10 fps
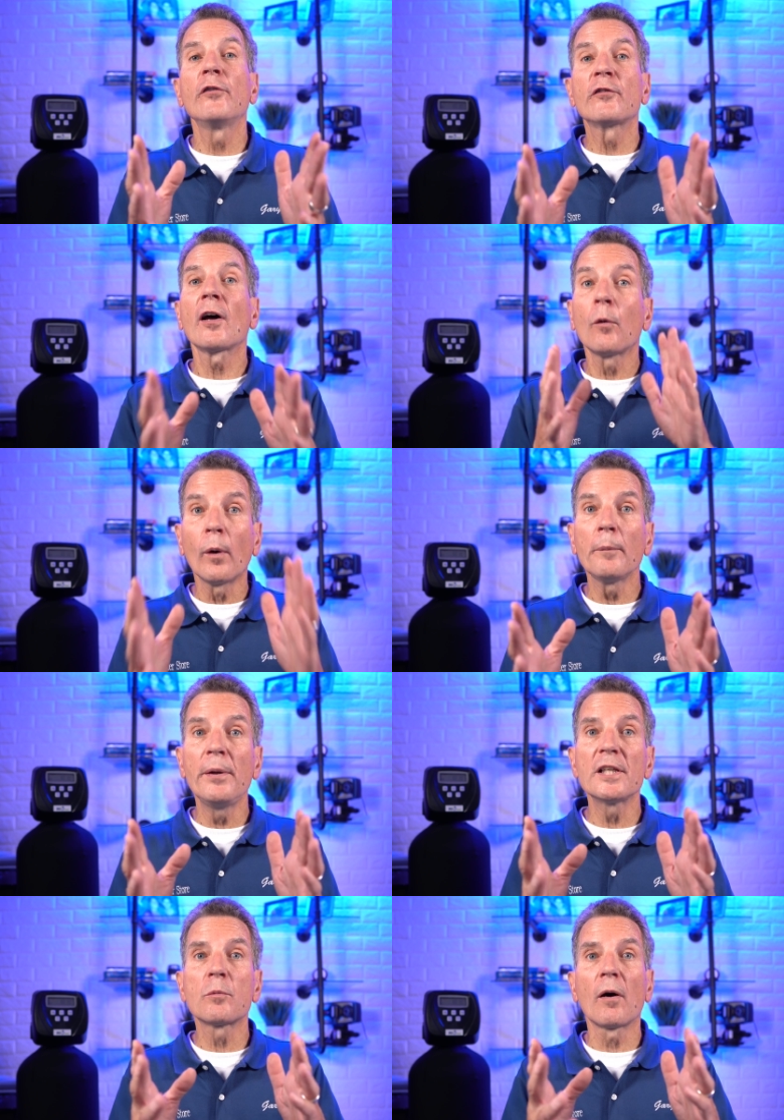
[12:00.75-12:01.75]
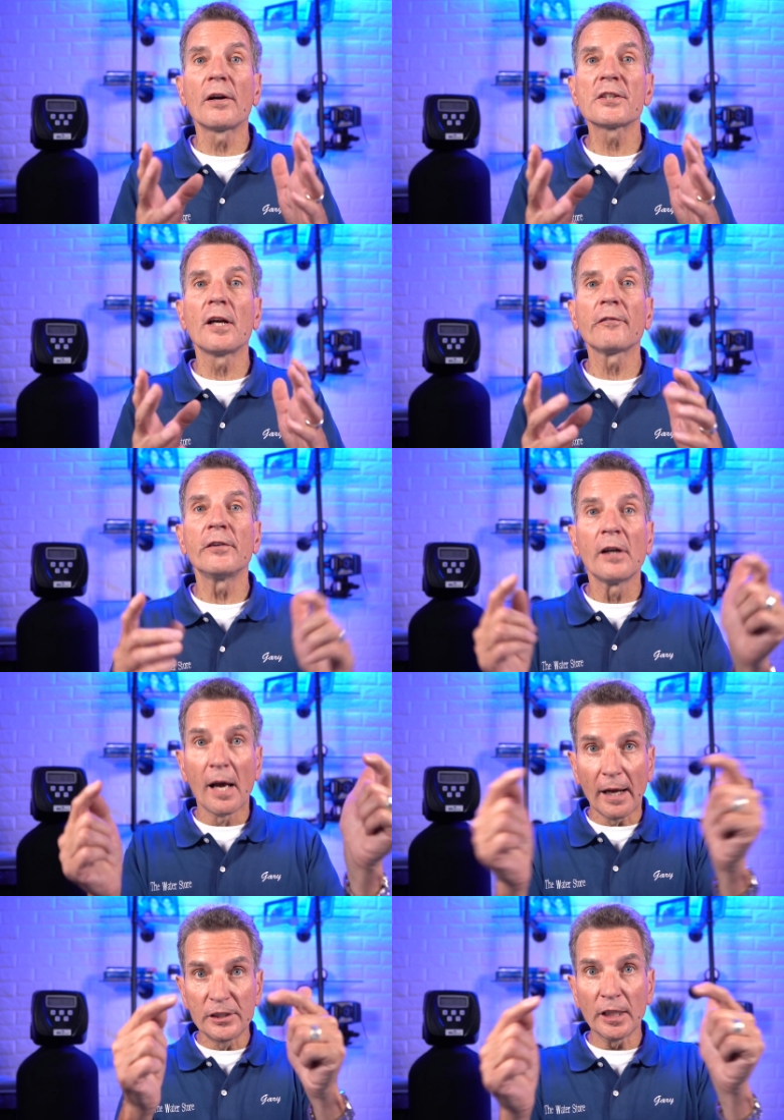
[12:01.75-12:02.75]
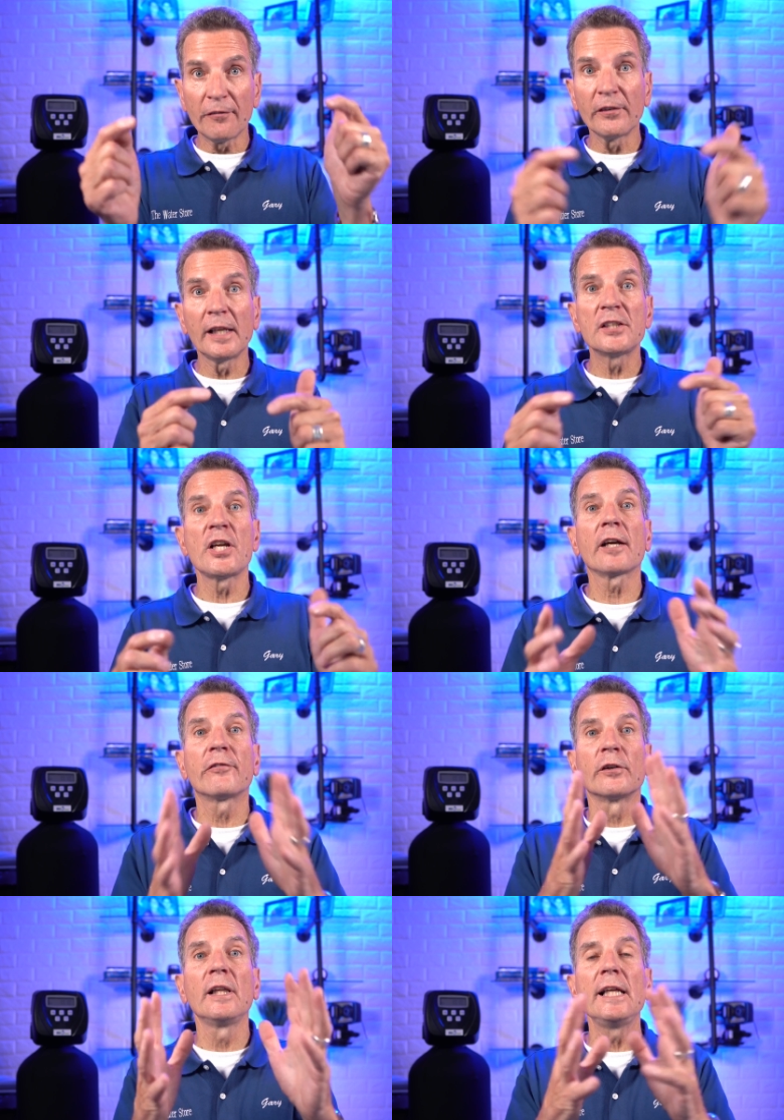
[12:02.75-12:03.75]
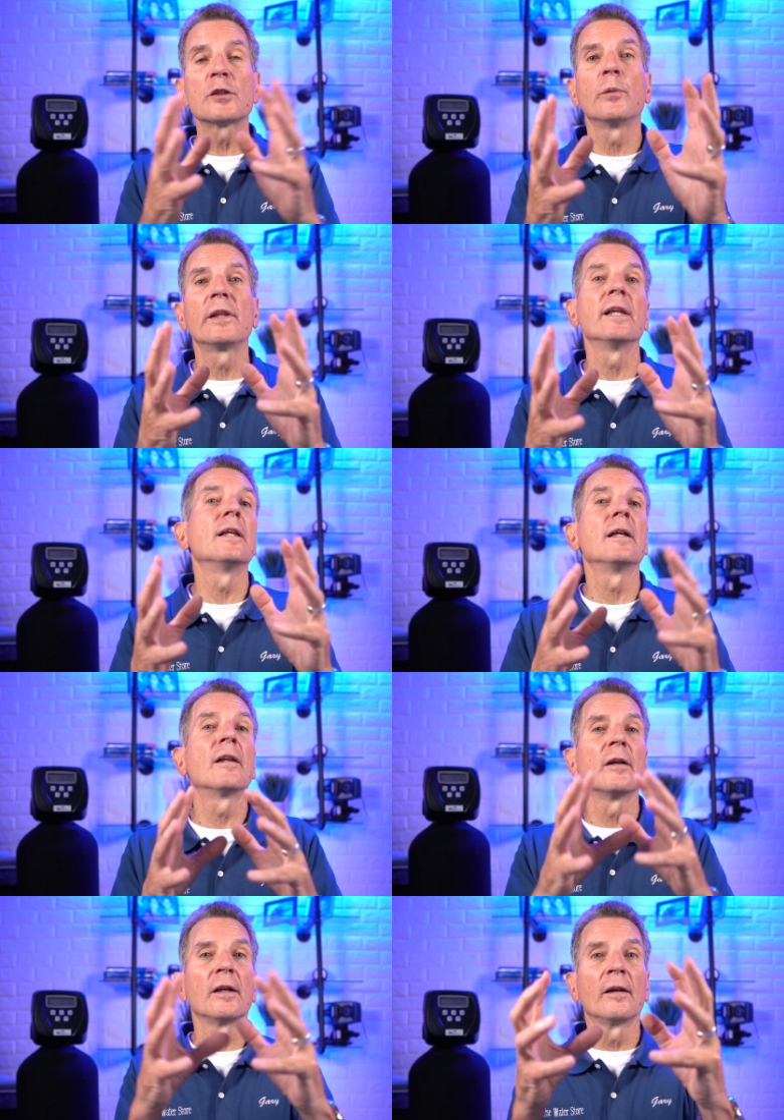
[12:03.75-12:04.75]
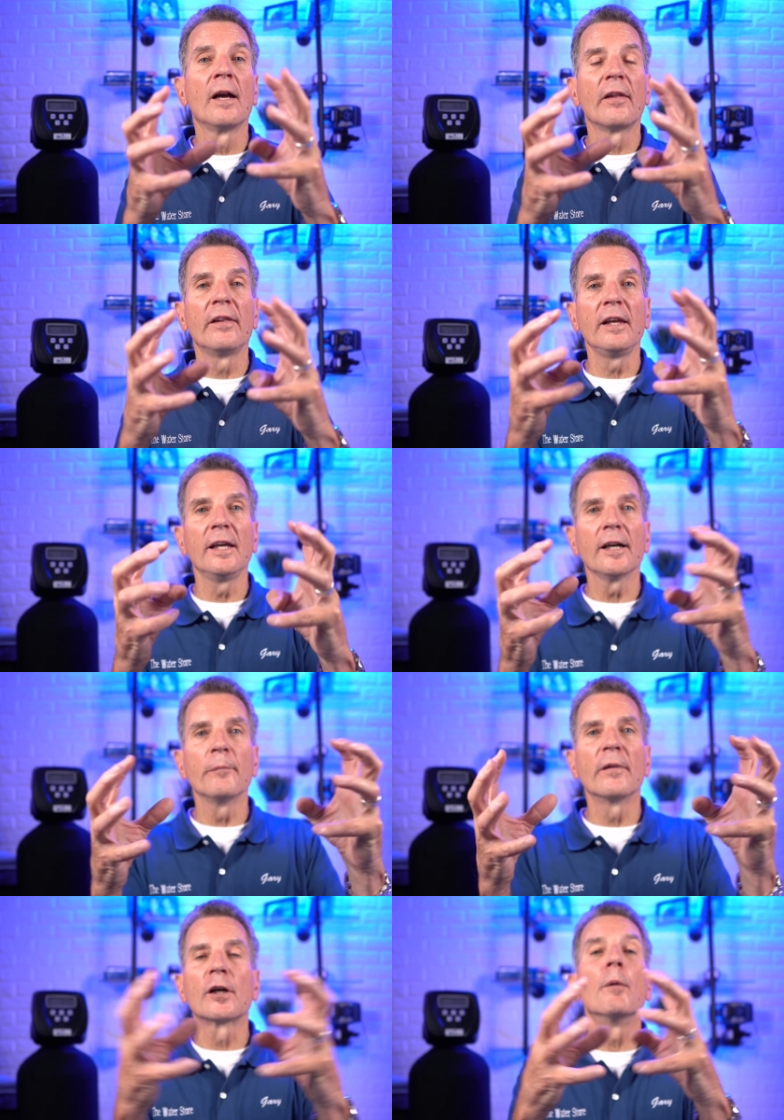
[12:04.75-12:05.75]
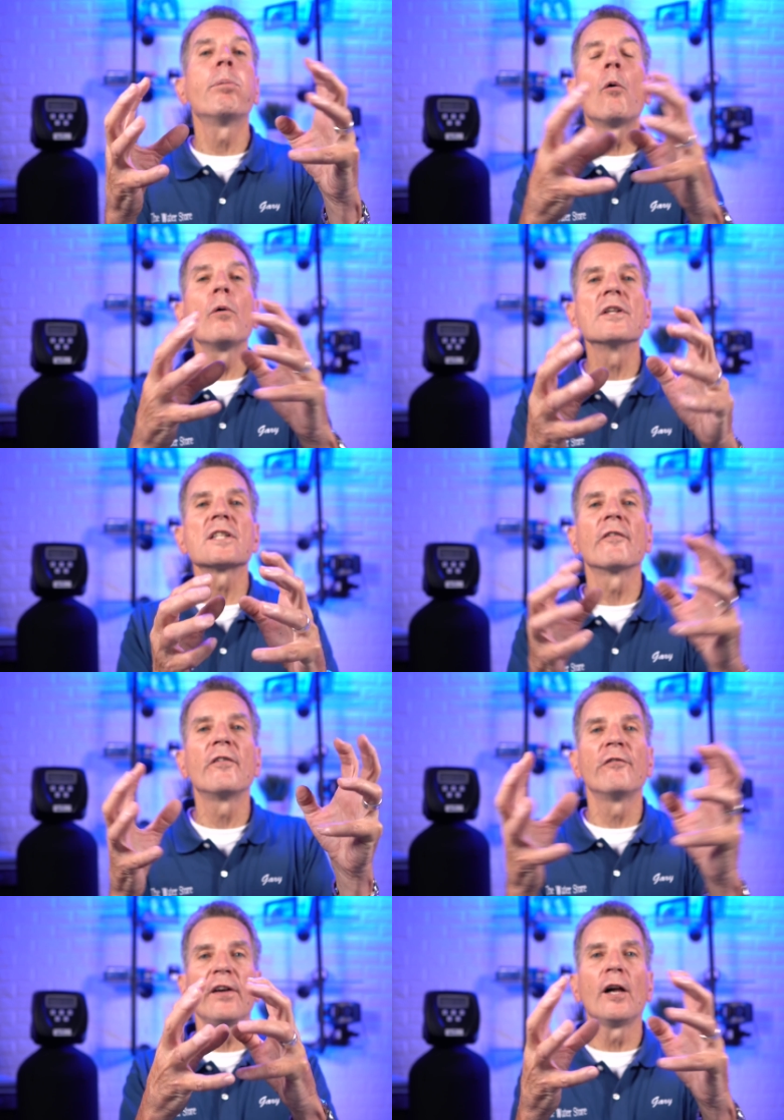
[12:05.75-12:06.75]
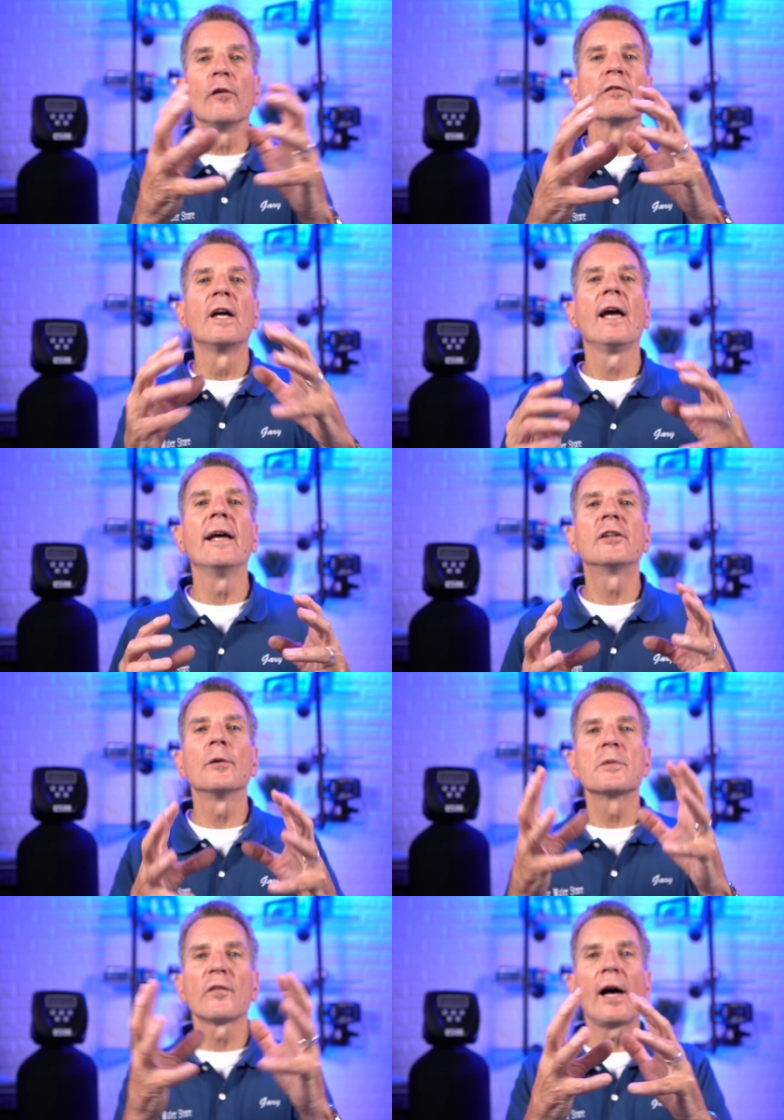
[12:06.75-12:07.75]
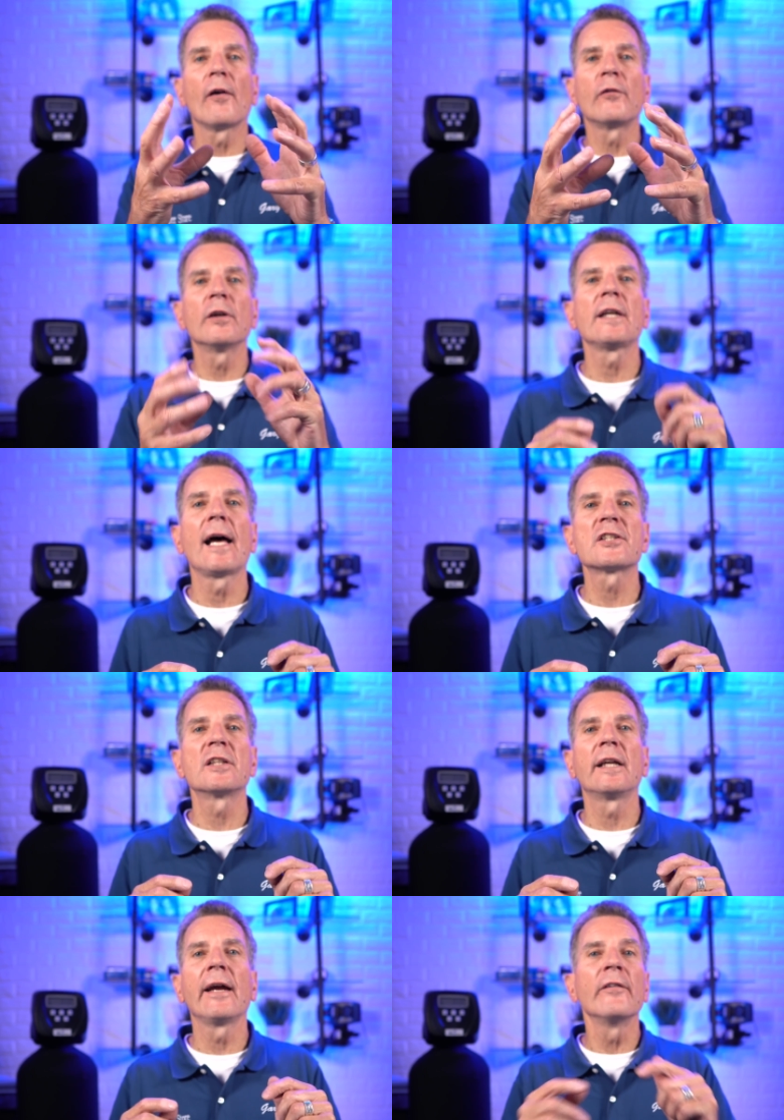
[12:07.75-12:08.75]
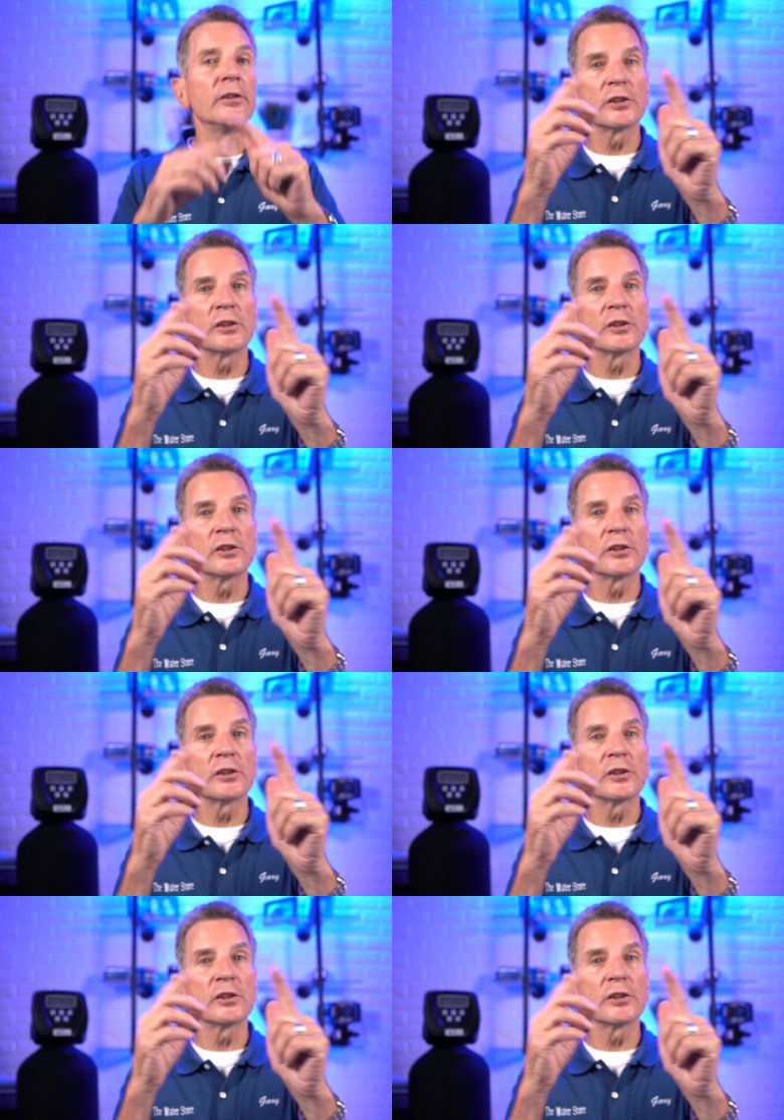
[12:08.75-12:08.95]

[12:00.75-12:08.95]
if you've got a one-piece water softener, I definitely check for leaks within the, the, uh, the components of the valve in terms of how they're attached together.